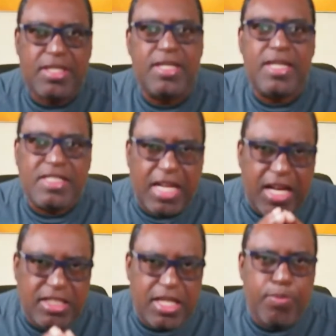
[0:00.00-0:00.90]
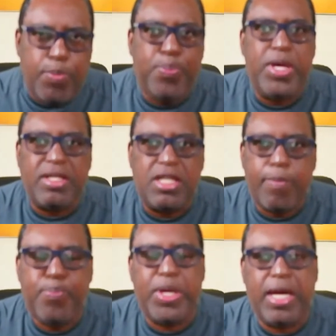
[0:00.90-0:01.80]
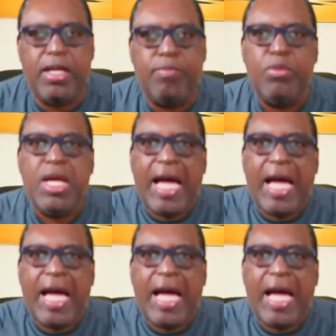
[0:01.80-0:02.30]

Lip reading: Indies Academy players are playing,